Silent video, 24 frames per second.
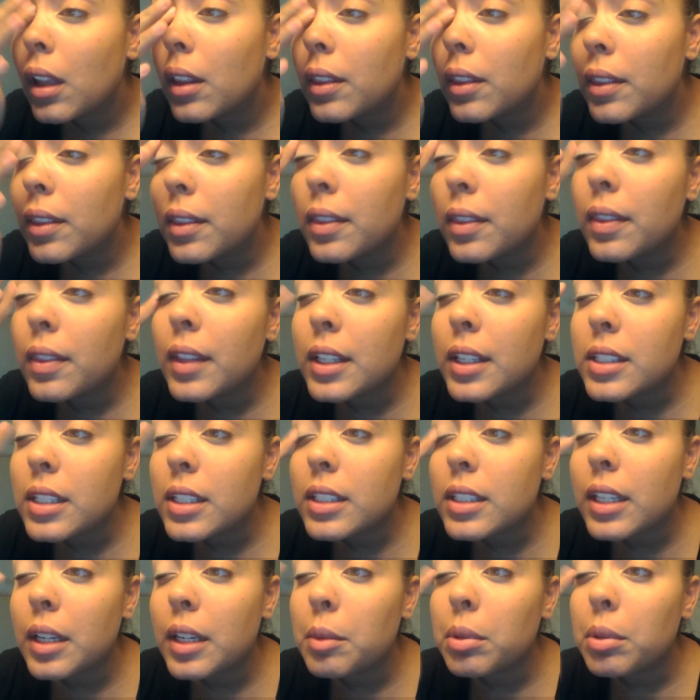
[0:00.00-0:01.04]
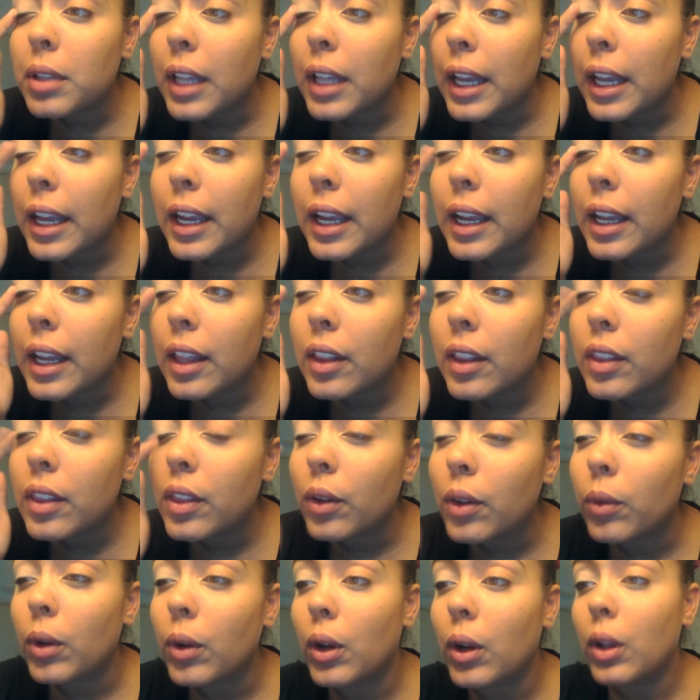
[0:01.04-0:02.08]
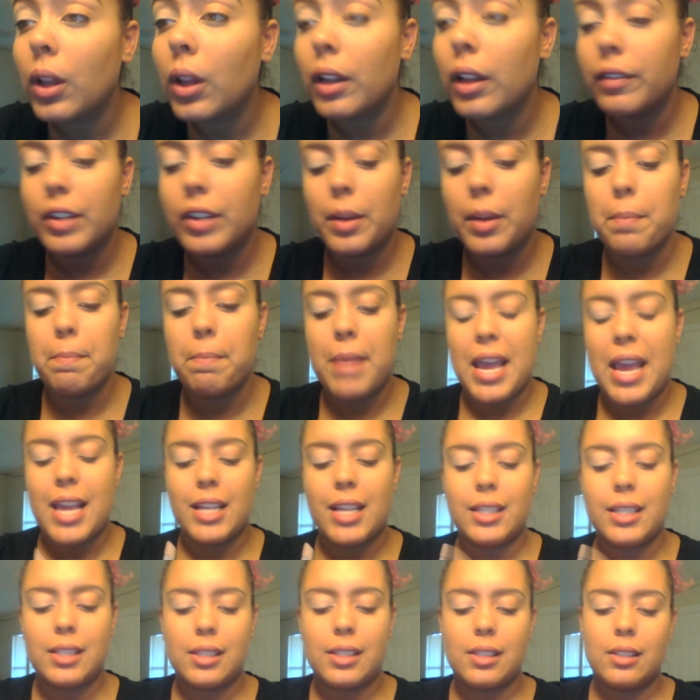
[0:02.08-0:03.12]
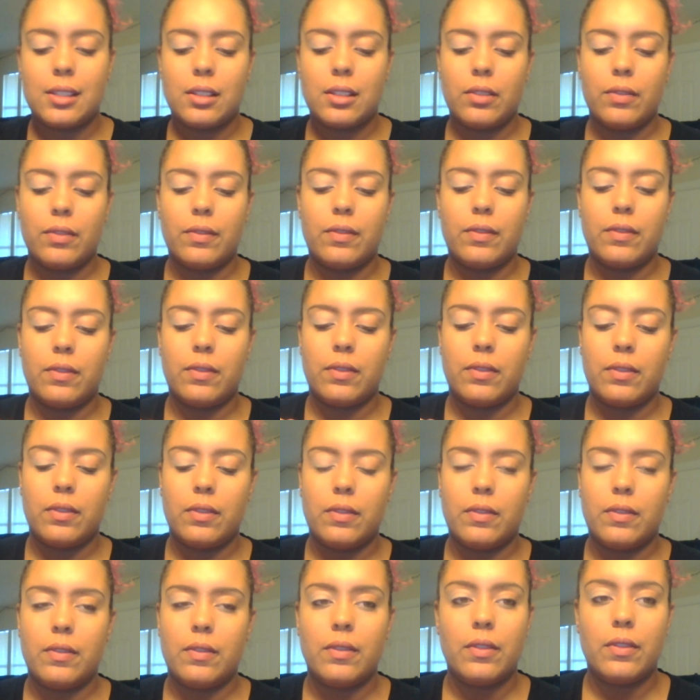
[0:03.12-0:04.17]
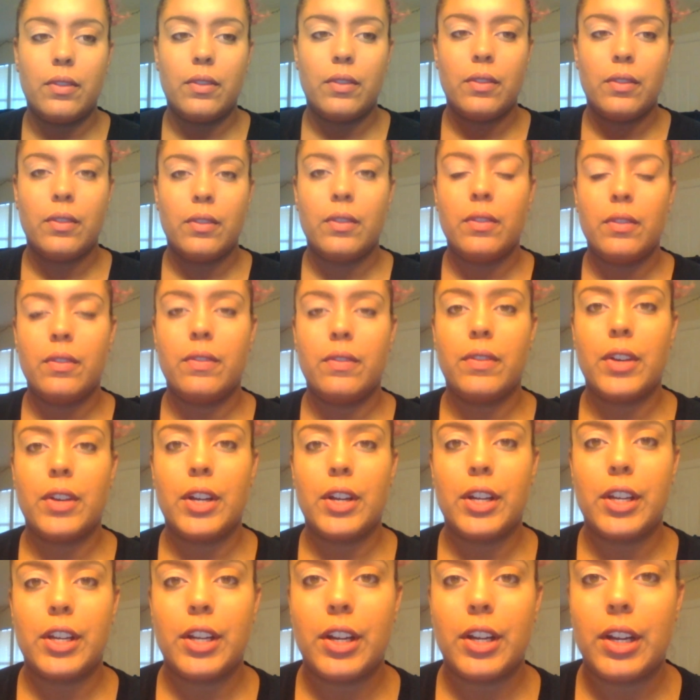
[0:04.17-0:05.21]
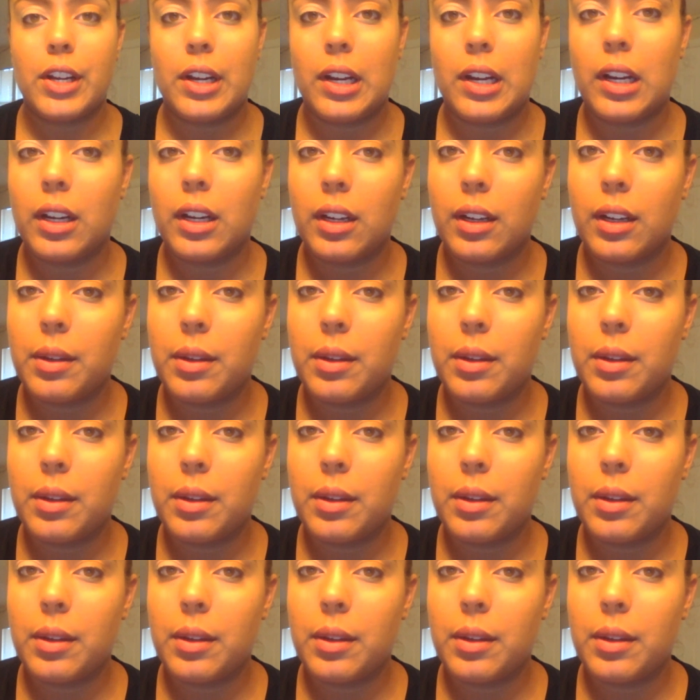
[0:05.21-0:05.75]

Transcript: And this is going to play the role of your base for your